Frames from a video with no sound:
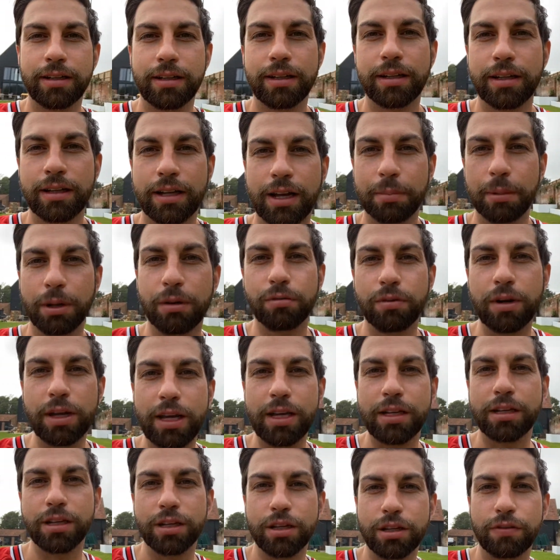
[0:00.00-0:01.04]
A couple of
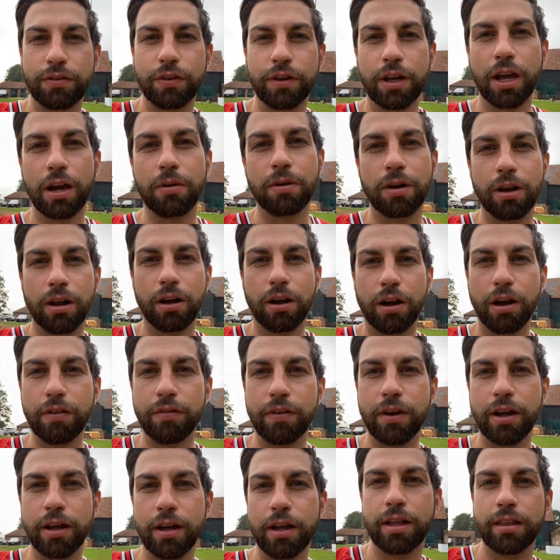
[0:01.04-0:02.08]
reasons for going live
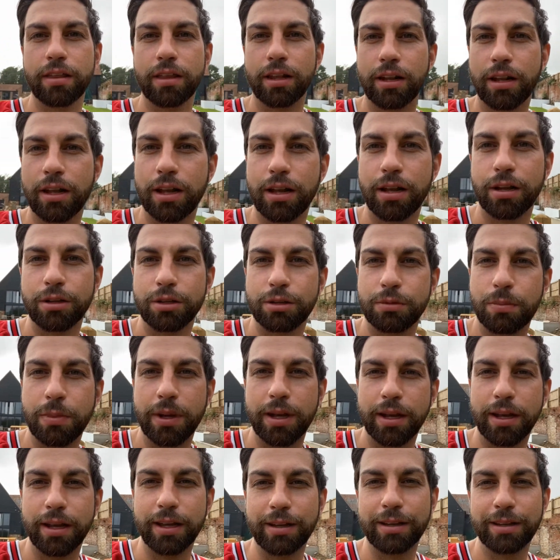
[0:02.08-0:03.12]
at the last
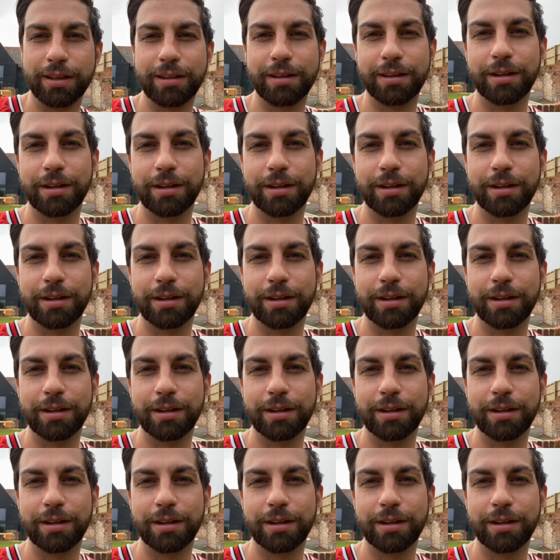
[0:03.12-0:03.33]
minute.